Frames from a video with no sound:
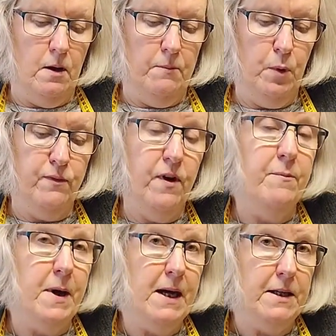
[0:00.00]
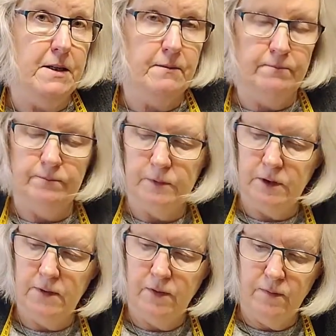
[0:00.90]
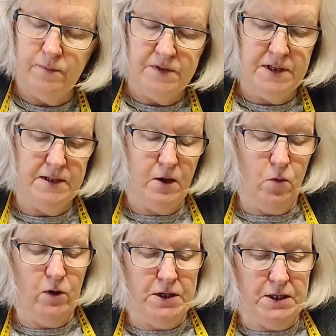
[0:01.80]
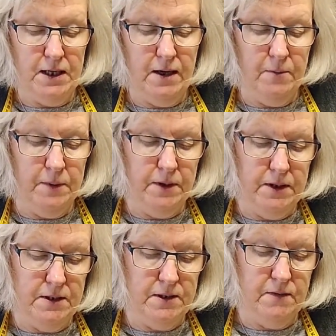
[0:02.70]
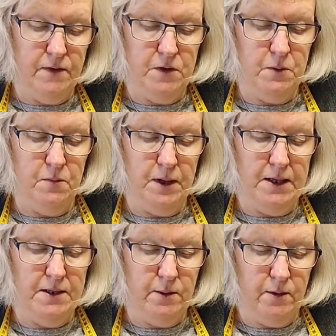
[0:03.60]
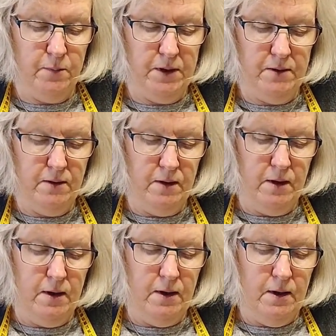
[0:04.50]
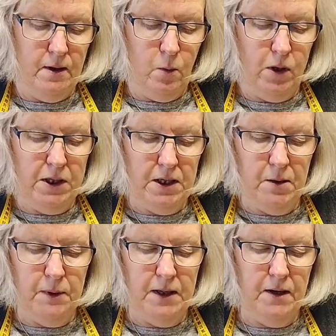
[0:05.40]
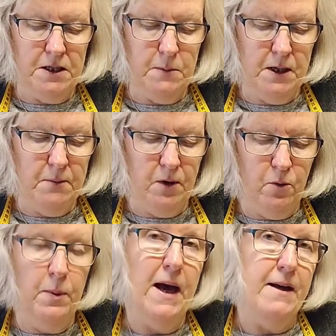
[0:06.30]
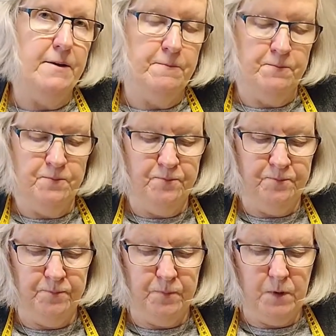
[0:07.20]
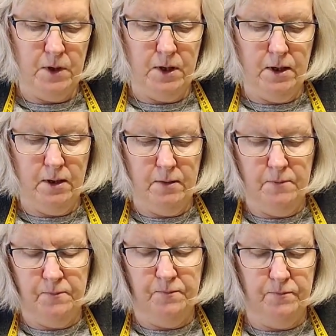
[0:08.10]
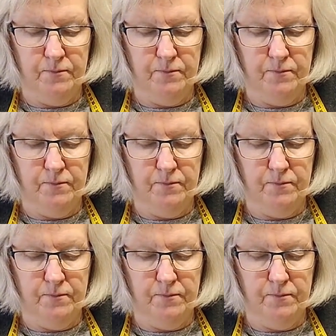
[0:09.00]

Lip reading: poof I've made. I don't know if I've said that already now, but it's the first one I've made, so I've been winging it a bit. I had to make my own pattern. Wasn't